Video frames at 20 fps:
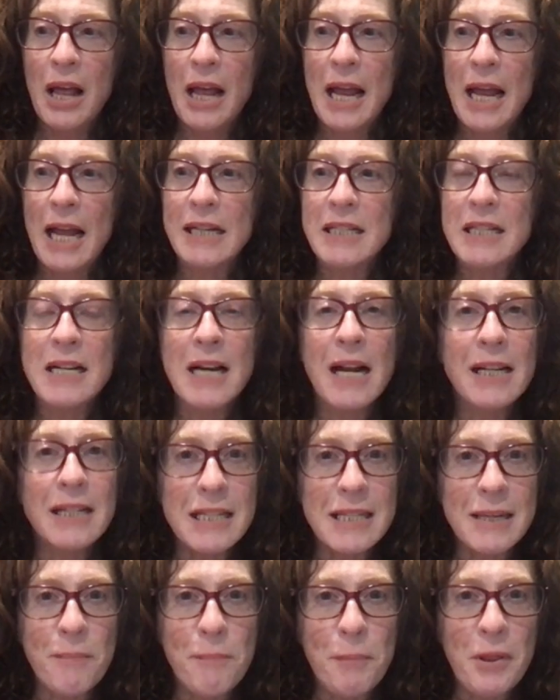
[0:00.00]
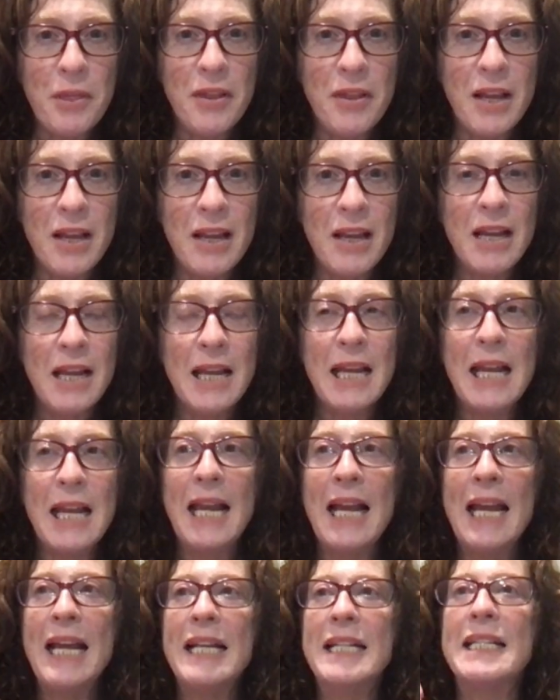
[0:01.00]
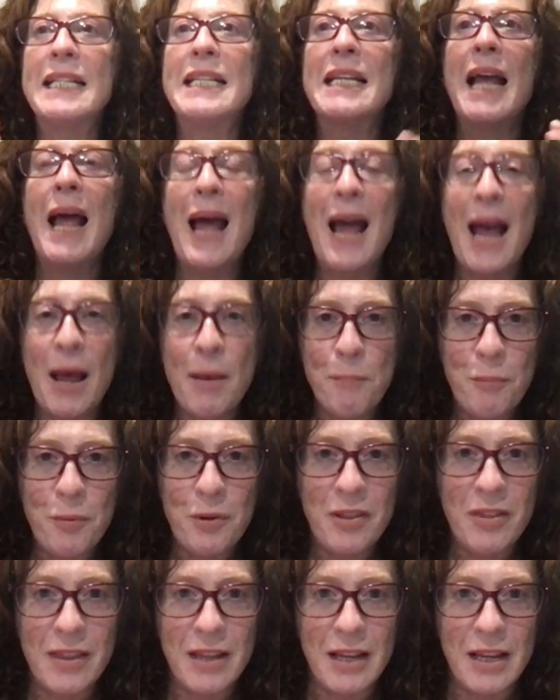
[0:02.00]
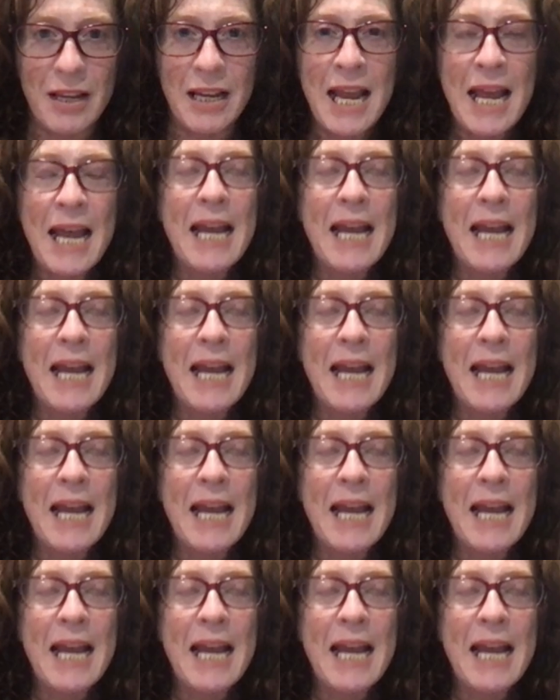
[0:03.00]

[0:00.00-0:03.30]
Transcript: it's not sympathy, it's empathy.